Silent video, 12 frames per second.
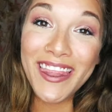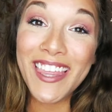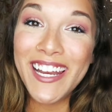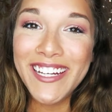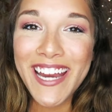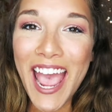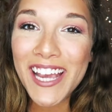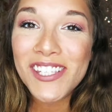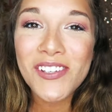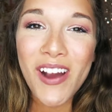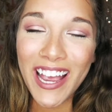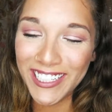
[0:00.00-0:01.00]
The
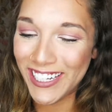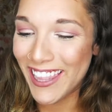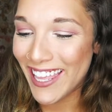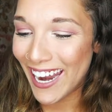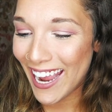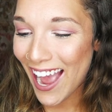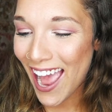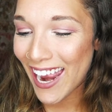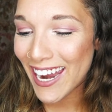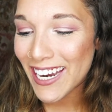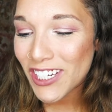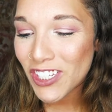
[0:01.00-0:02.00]
next question that I
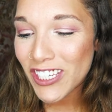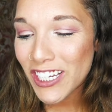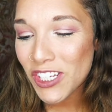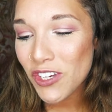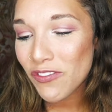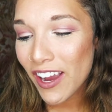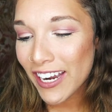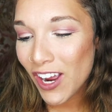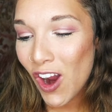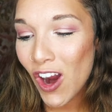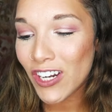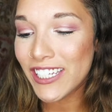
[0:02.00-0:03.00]
got, initially, do you find it
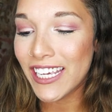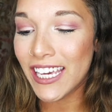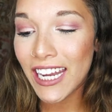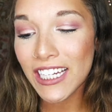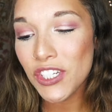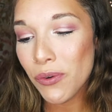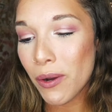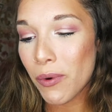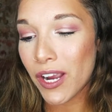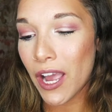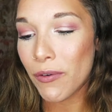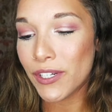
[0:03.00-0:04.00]
hard to get into a
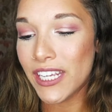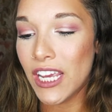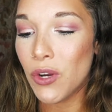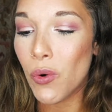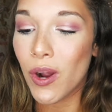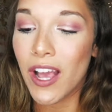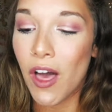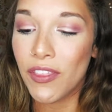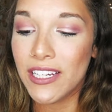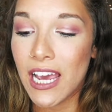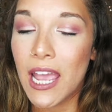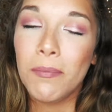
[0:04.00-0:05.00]
workout routine or a
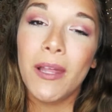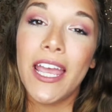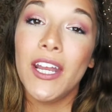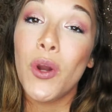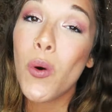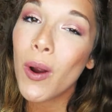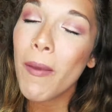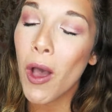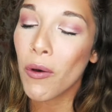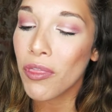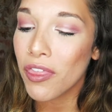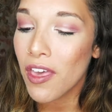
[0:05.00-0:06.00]
healthy diet plan, or
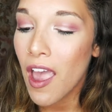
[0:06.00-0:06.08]
both?